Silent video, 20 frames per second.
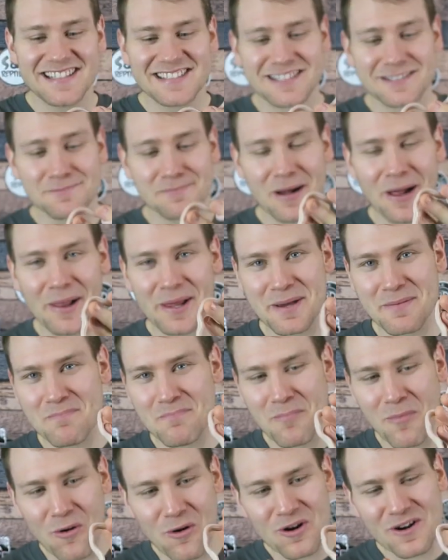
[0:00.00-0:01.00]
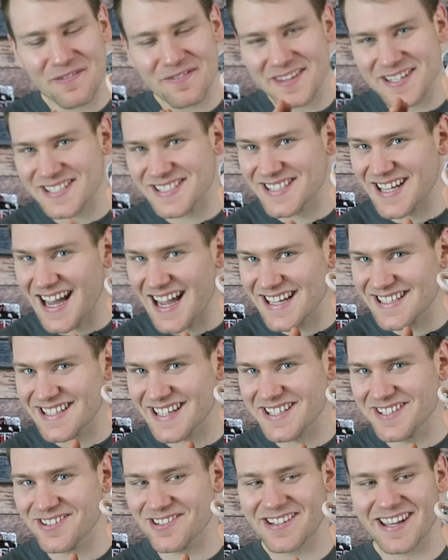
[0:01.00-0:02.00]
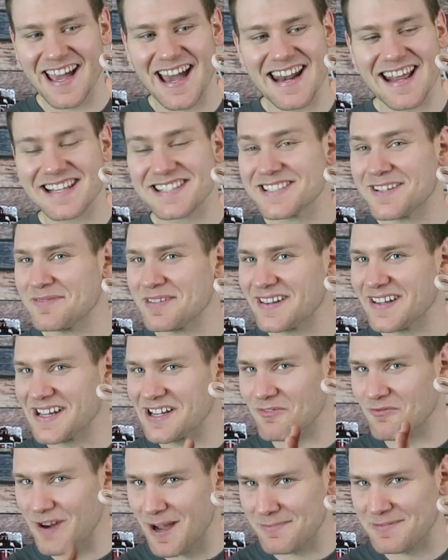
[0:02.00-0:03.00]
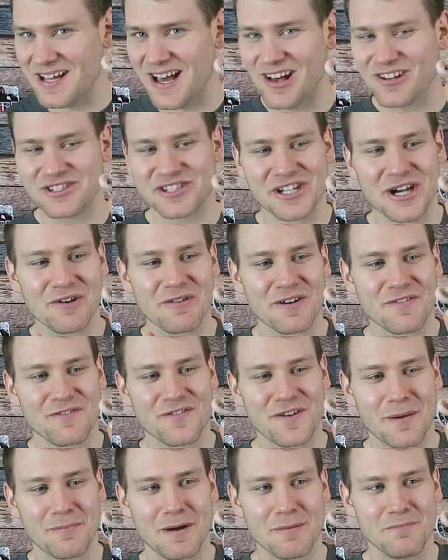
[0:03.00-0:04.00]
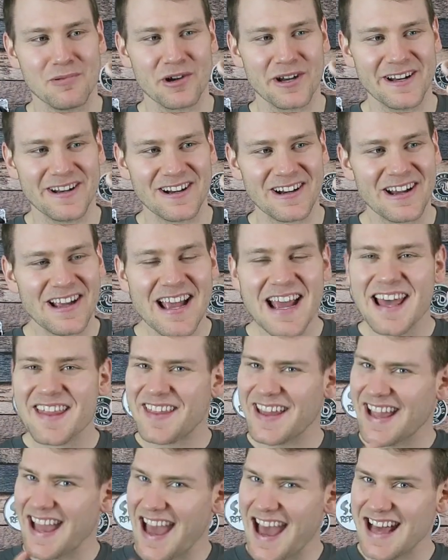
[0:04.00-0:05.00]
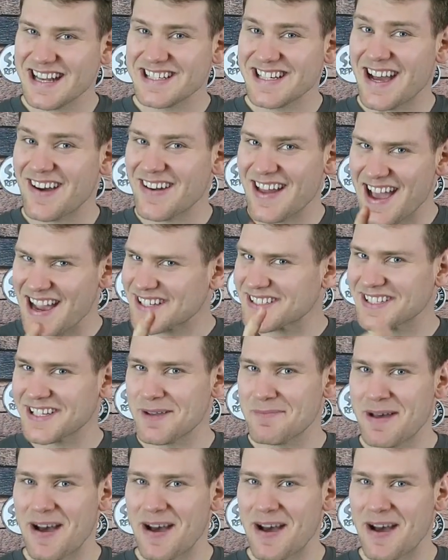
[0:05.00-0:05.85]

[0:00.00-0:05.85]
this is probably more of the size that you'll get at something like a reptile show or from a breeder. They hatch out actually